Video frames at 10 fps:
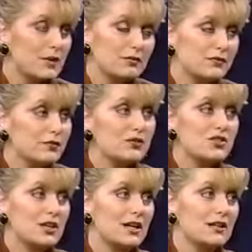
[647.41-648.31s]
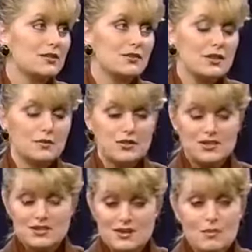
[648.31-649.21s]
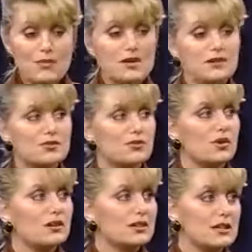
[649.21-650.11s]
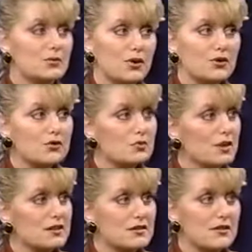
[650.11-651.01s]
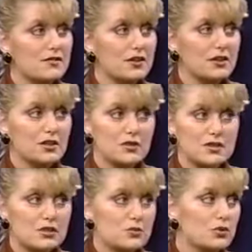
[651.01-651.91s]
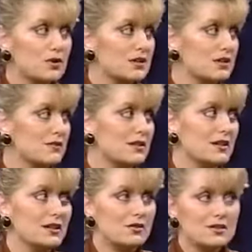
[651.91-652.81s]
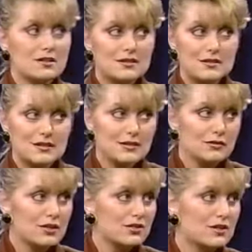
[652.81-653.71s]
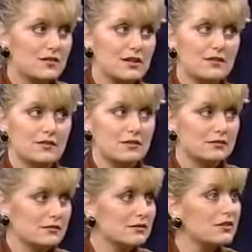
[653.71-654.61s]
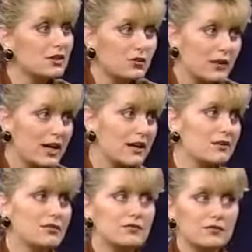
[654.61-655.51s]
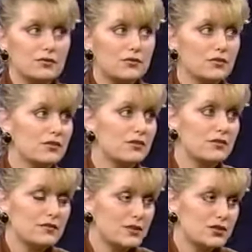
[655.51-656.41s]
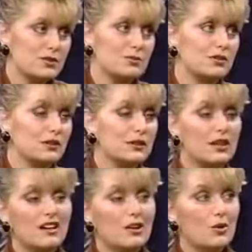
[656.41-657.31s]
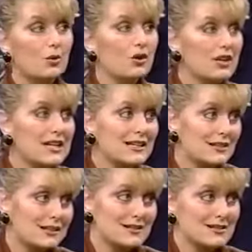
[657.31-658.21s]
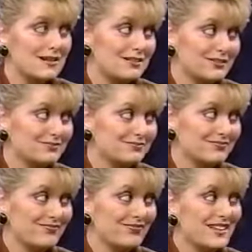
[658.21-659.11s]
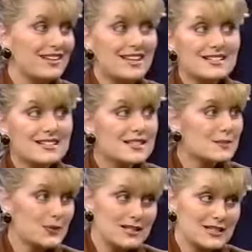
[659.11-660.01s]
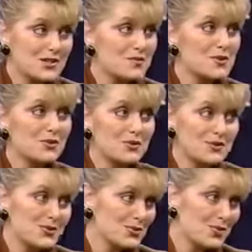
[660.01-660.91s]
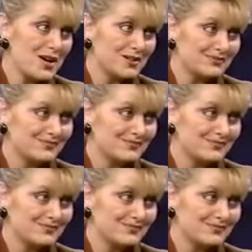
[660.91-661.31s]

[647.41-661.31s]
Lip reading: food chain, you know, that we just dump on our soil to keep all those bugs off there. It increases productivity, increases, you know, longevity of the grain or the fruit or the vegetable, and we're eating that stuff. And that's displacing your minerals as well.